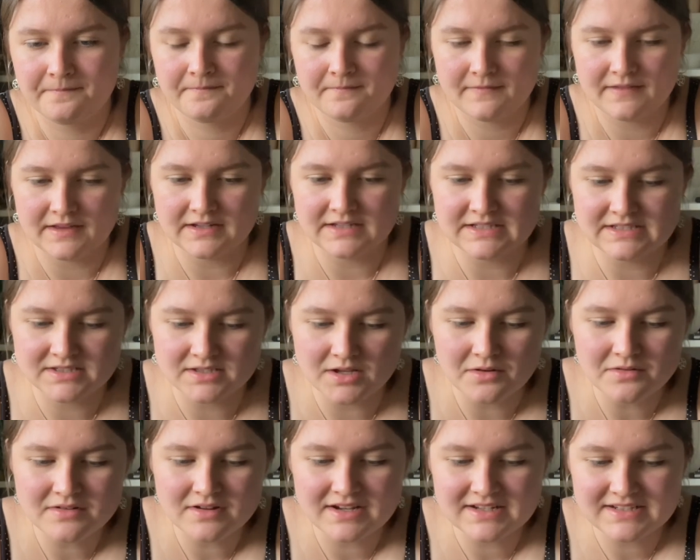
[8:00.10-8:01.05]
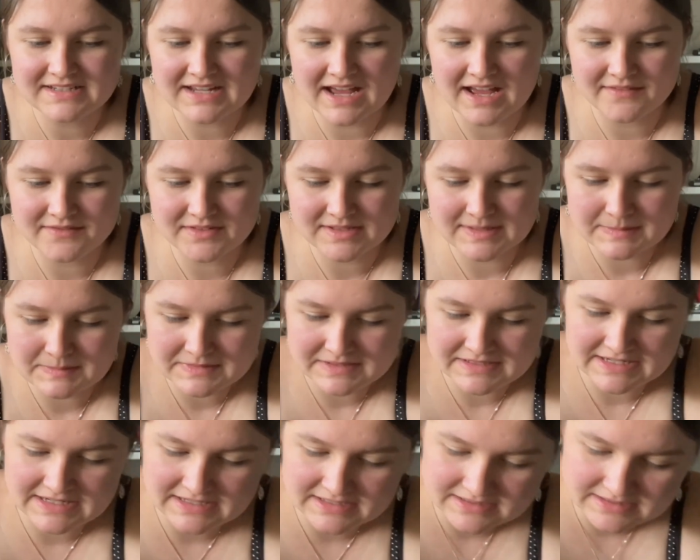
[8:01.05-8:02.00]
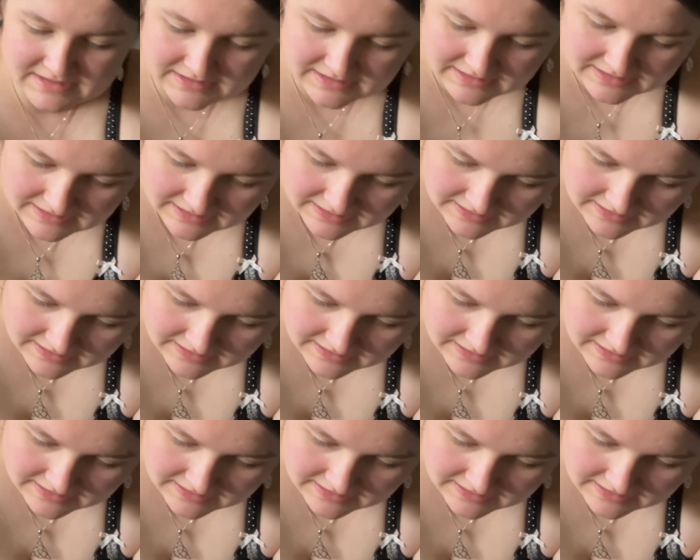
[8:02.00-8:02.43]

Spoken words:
It's so nice to have some decent